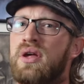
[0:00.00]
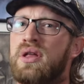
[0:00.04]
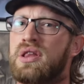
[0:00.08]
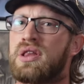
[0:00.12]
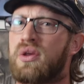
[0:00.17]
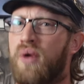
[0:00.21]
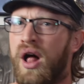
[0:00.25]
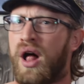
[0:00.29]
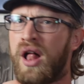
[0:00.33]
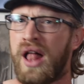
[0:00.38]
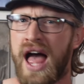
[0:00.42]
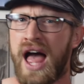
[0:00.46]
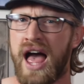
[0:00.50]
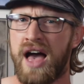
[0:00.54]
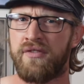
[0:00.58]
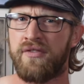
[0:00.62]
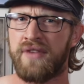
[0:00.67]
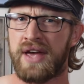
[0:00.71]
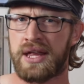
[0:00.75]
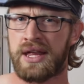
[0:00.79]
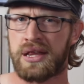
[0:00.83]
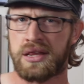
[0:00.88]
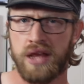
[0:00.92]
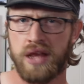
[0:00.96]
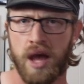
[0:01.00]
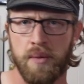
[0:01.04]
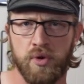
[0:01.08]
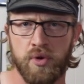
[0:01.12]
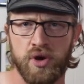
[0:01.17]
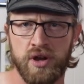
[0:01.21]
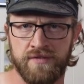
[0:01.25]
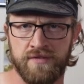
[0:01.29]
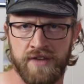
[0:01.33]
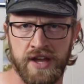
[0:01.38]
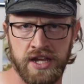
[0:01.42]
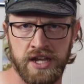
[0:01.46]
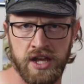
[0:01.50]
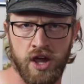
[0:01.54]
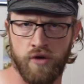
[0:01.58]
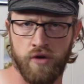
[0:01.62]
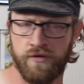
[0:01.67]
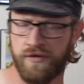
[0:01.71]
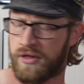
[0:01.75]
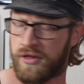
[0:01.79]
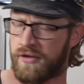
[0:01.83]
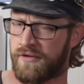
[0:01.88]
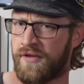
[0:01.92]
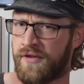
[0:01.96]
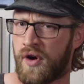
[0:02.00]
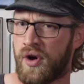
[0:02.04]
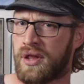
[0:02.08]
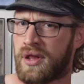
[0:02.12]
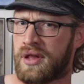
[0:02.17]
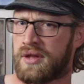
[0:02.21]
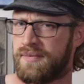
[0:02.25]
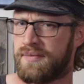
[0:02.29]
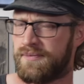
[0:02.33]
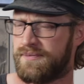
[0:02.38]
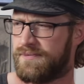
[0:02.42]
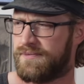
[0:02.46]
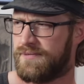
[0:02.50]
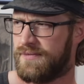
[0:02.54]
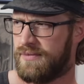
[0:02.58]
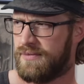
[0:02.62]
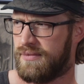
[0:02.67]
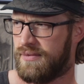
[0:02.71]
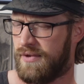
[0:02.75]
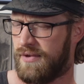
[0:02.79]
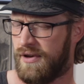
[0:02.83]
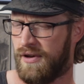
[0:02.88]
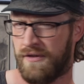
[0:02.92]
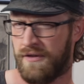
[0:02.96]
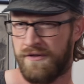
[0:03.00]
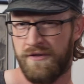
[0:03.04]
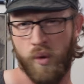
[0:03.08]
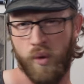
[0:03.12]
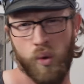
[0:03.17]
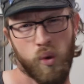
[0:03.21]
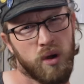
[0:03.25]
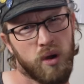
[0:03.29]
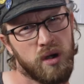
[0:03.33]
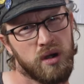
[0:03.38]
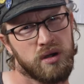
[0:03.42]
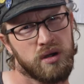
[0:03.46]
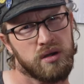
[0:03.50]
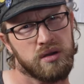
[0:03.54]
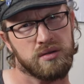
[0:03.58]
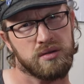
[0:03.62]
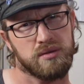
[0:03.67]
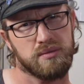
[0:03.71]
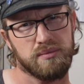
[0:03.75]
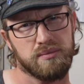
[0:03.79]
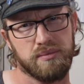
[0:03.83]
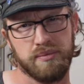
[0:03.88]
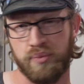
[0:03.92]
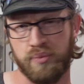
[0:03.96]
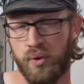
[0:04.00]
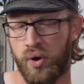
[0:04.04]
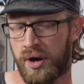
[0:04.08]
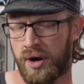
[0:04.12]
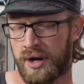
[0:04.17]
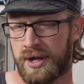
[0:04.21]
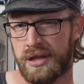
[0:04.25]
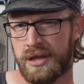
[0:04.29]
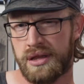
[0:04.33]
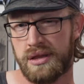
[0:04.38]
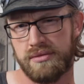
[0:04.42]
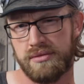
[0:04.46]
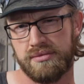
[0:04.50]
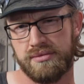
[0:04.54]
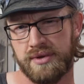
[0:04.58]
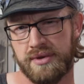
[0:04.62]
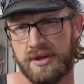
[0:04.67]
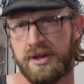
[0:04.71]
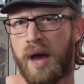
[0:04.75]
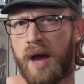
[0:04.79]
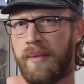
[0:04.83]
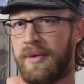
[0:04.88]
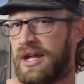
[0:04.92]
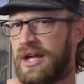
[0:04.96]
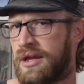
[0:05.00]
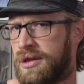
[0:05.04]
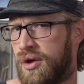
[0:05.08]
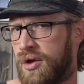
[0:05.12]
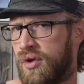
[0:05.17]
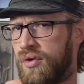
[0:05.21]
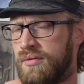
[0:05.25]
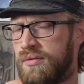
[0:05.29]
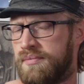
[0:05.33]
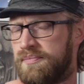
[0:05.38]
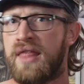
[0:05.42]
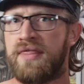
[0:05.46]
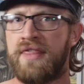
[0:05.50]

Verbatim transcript: So I'll have a summary video for the first 4 books coming soon.